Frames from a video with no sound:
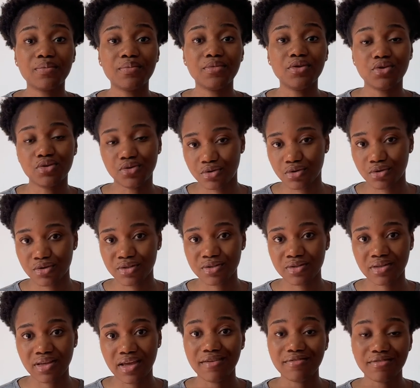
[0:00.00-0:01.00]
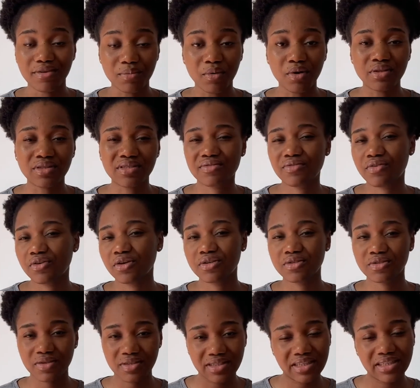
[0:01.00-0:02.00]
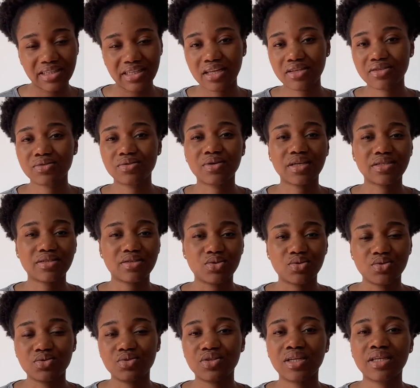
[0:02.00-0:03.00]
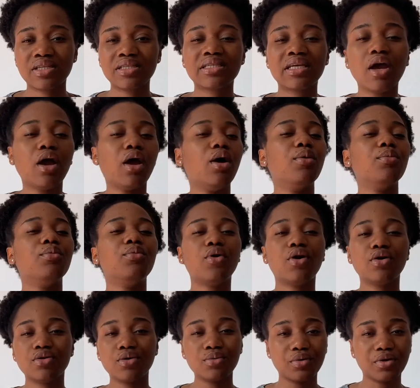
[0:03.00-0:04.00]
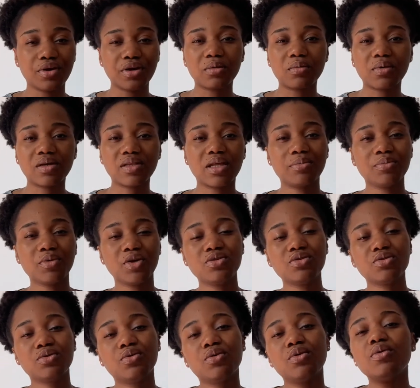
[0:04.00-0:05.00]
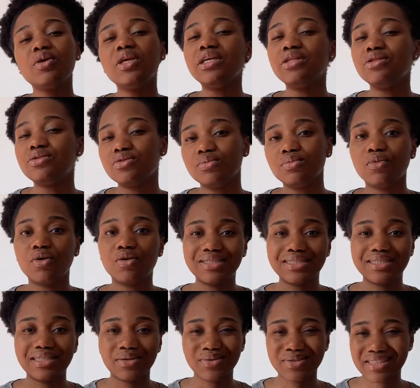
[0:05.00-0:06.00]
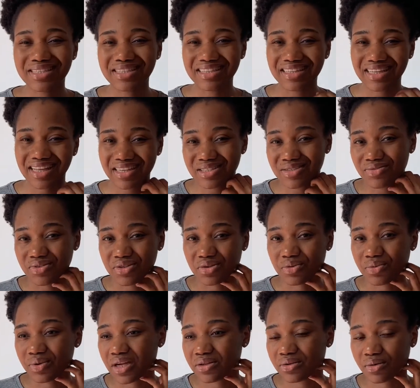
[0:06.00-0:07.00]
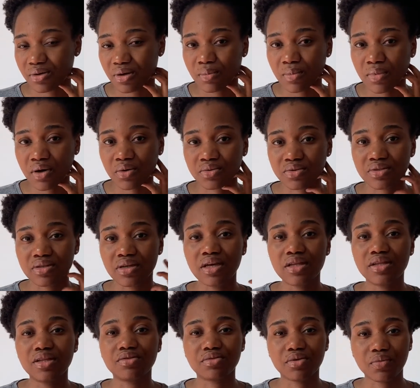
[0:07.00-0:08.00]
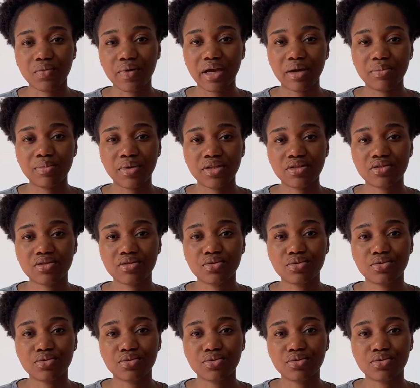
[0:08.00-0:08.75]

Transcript: euros every month for your sustenance as a student. But don't worry about that. I'm going to go into more details in the next video when I talk about the requirements